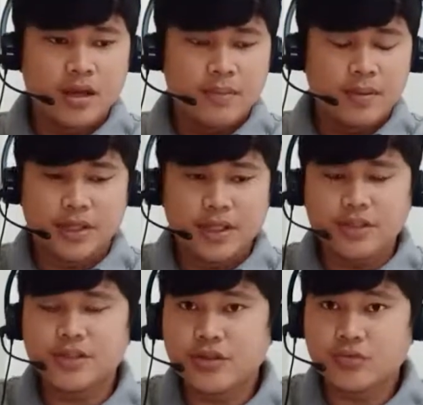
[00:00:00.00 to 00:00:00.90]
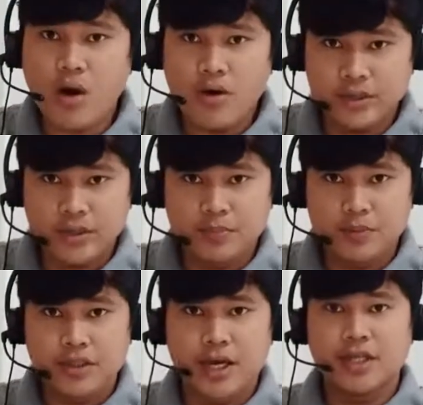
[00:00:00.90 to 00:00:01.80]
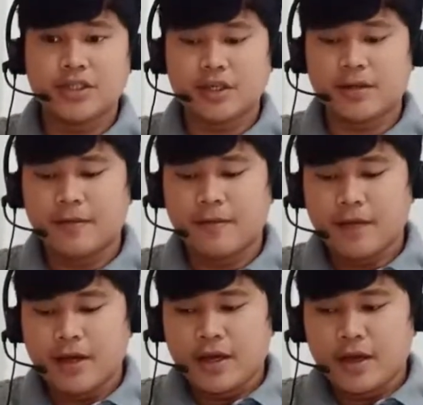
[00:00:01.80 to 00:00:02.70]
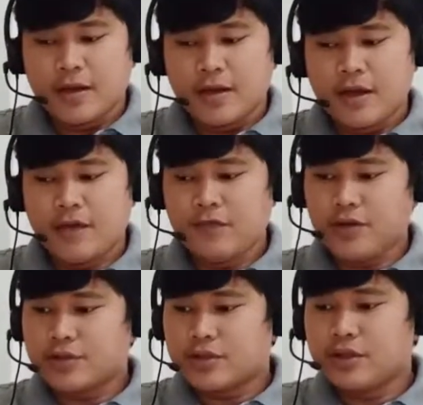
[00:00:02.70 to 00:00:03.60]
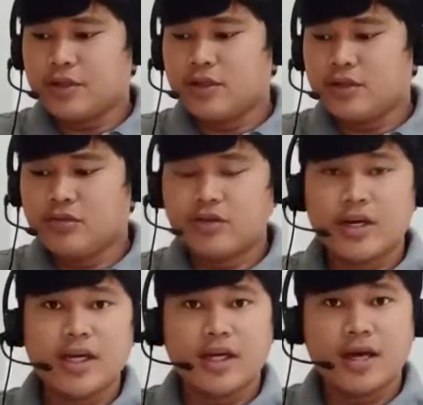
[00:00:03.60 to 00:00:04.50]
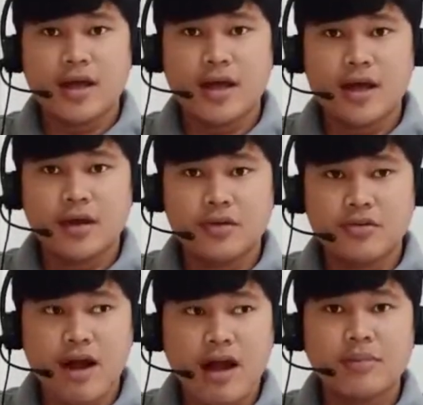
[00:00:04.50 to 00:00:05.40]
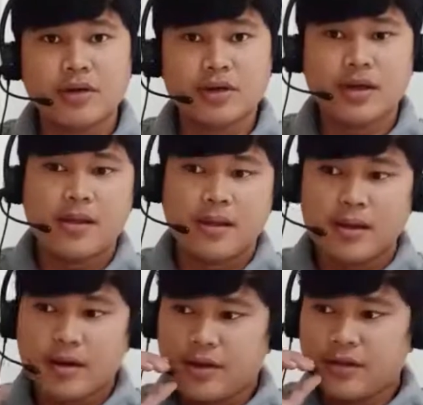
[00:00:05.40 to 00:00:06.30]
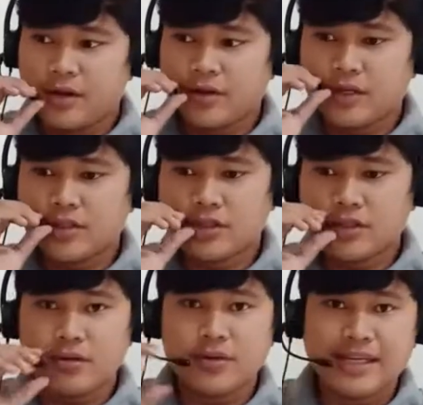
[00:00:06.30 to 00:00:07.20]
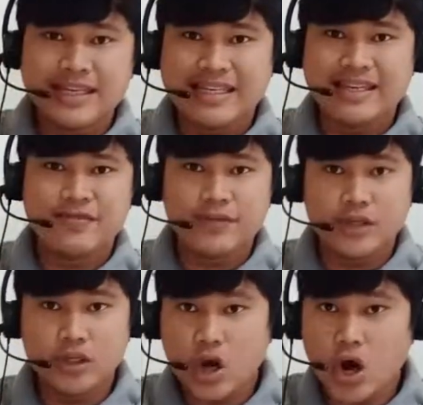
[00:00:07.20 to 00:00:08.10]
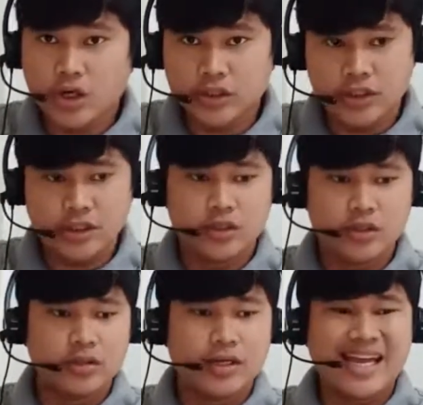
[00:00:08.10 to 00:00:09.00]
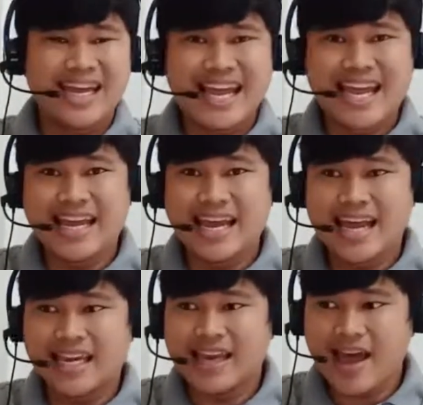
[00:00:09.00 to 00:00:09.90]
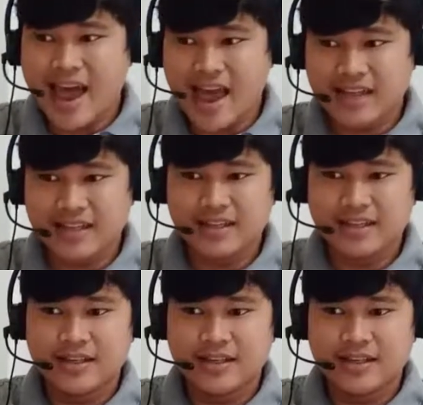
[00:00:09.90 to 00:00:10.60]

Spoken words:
But this is a wrong interpretation. If you study the Greek grammar, there is no indefinite article a and an.